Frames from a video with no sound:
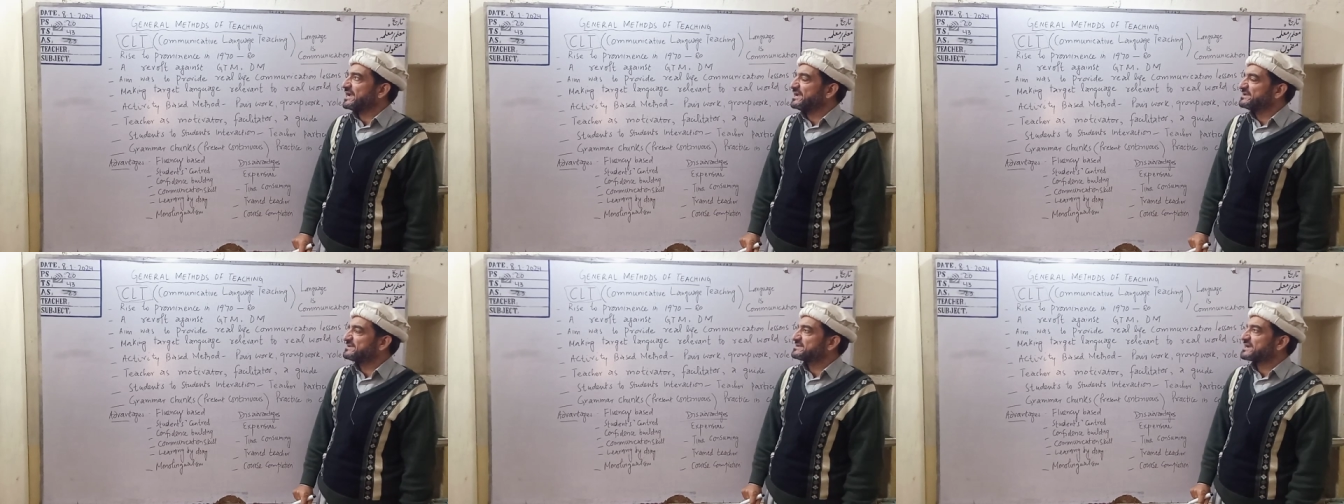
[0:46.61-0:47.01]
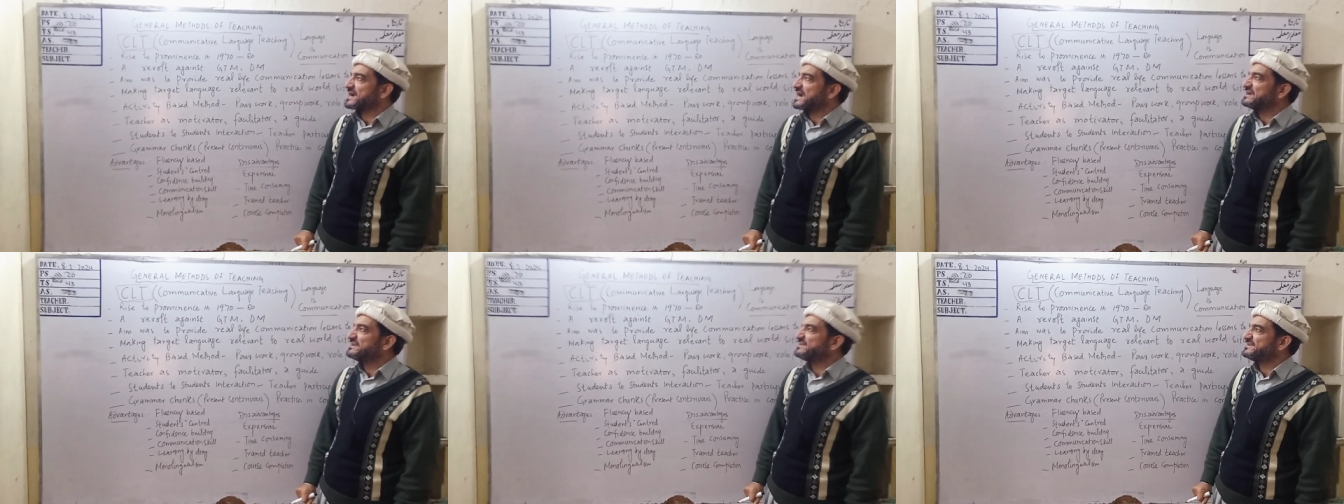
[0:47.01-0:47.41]
is
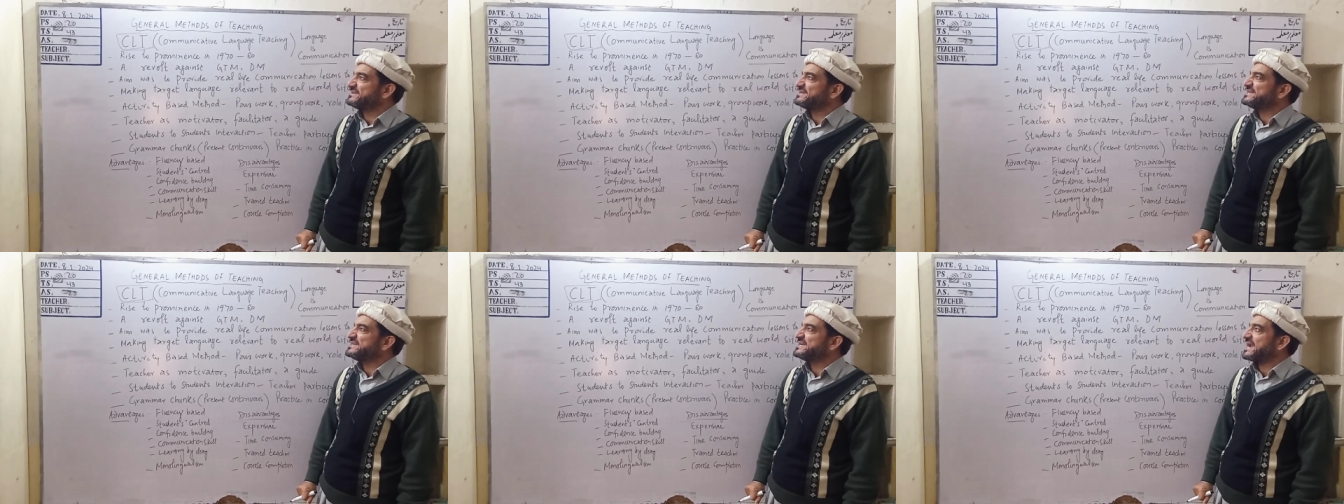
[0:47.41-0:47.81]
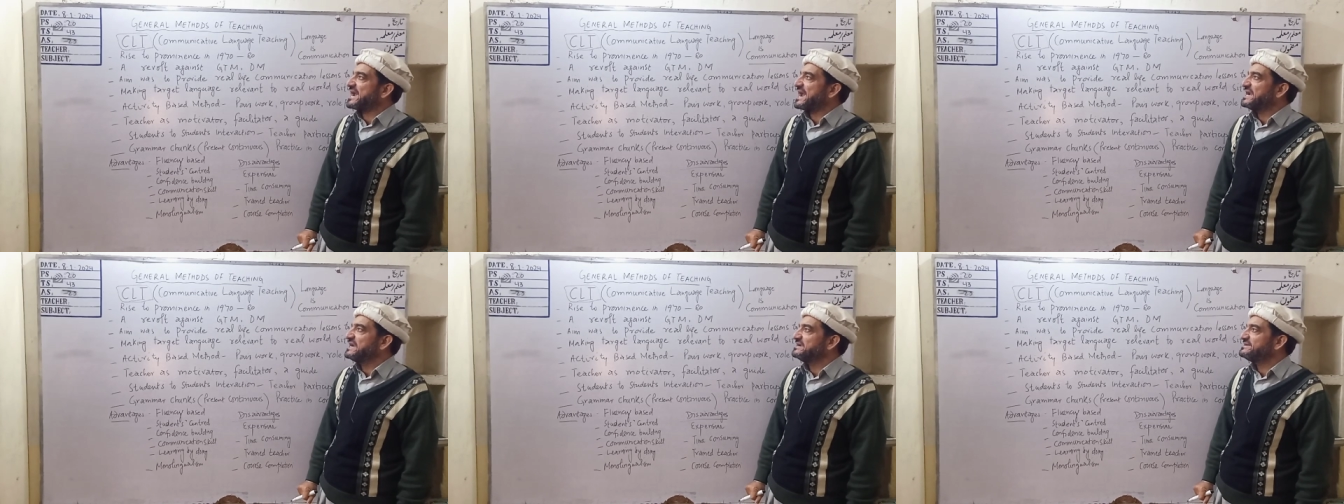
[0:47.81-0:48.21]
called
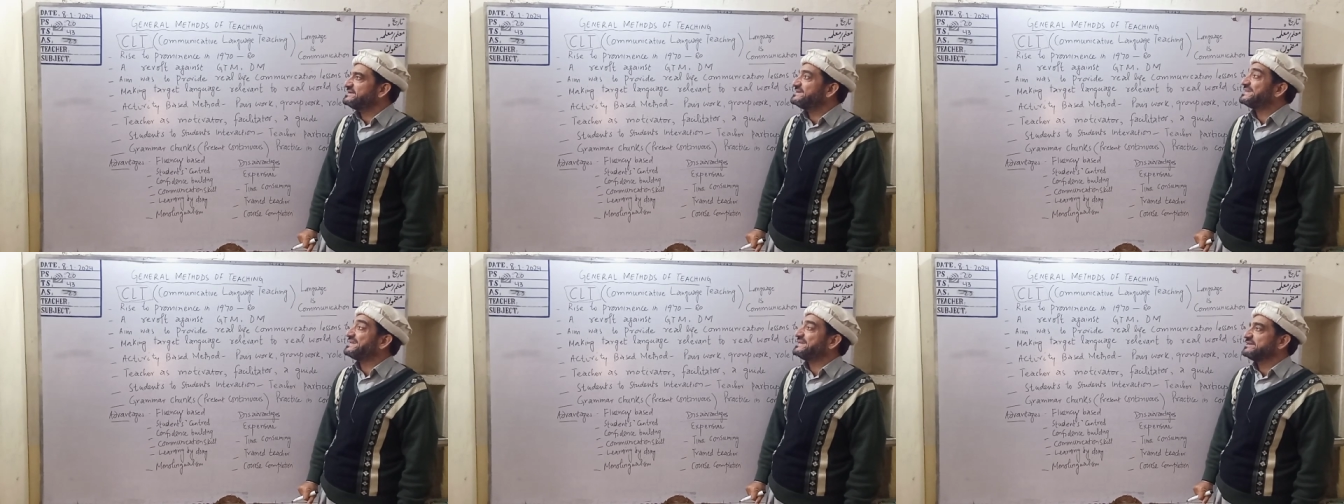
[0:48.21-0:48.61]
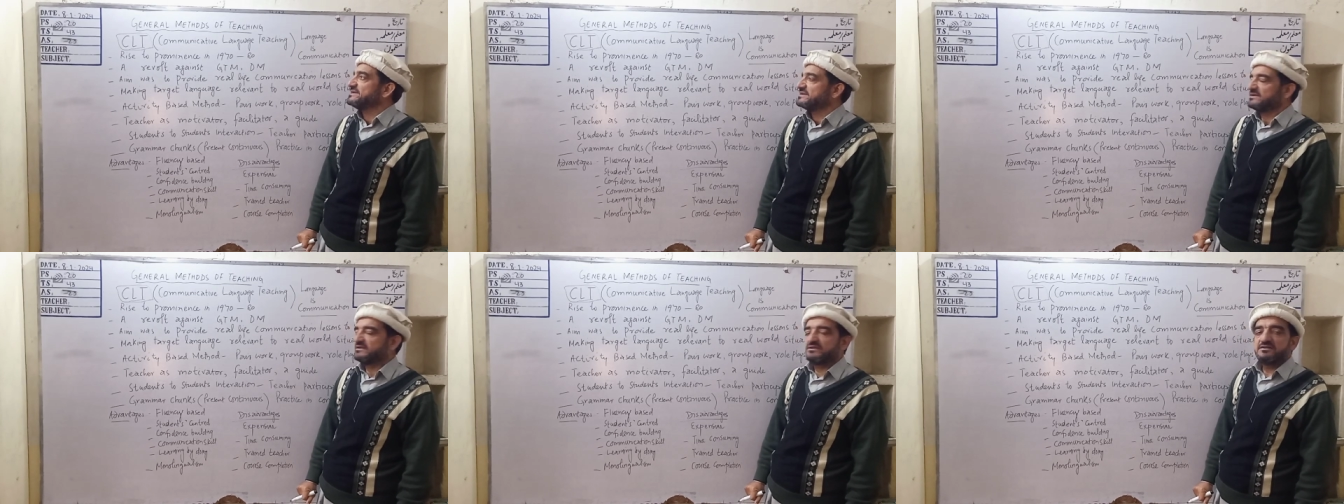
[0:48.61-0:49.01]

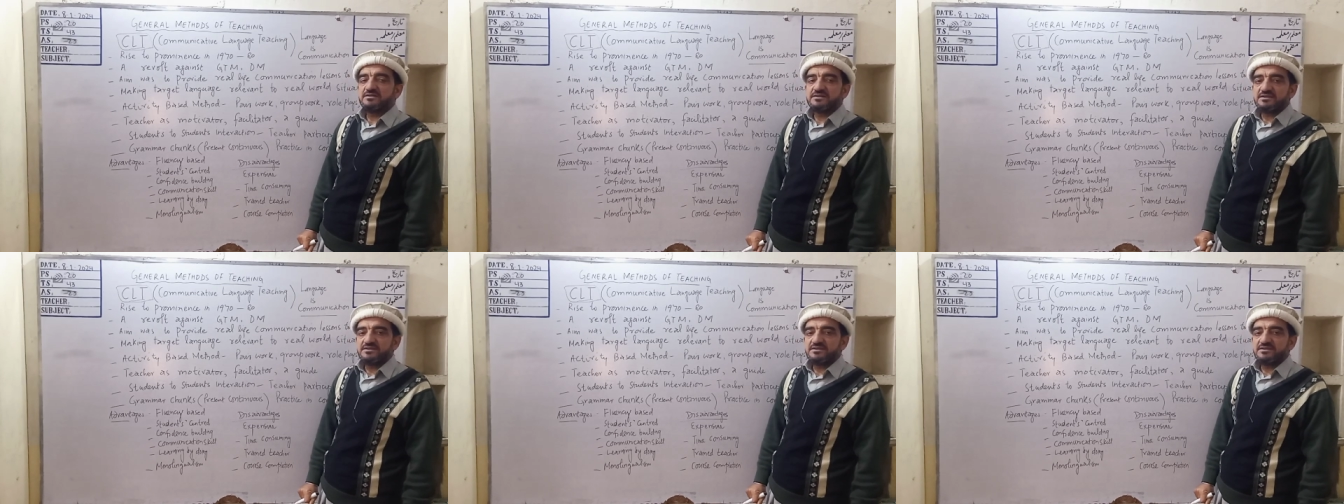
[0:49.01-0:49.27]
CLT.